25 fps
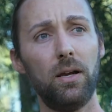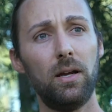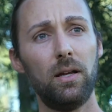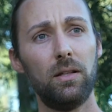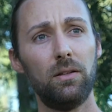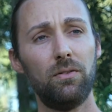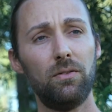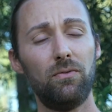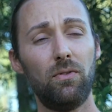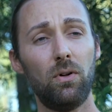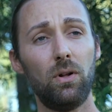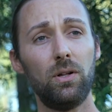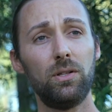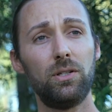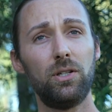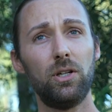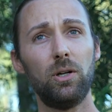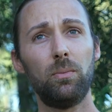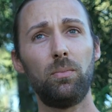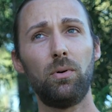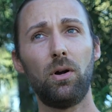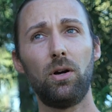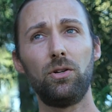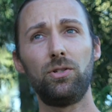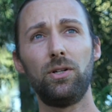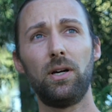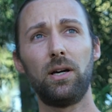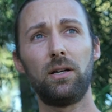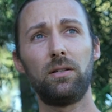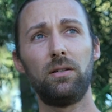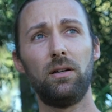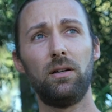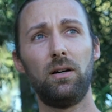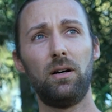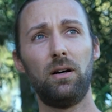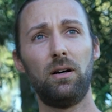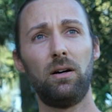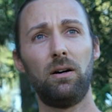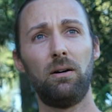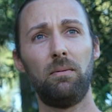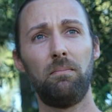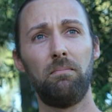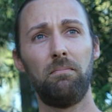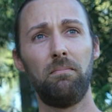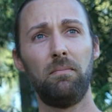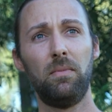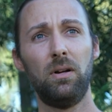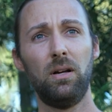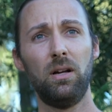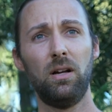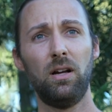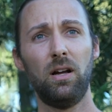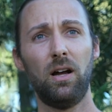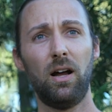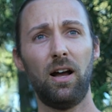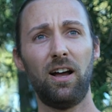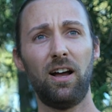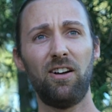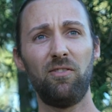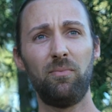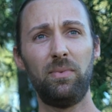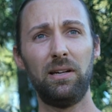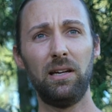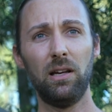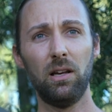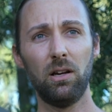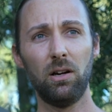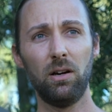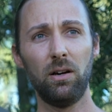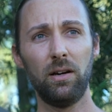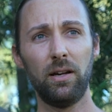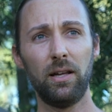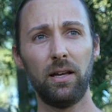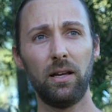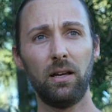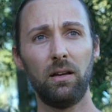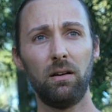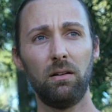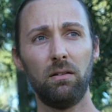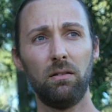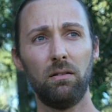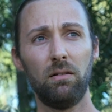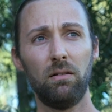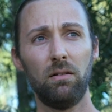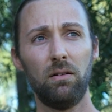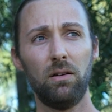In the volunteer project, I've been learning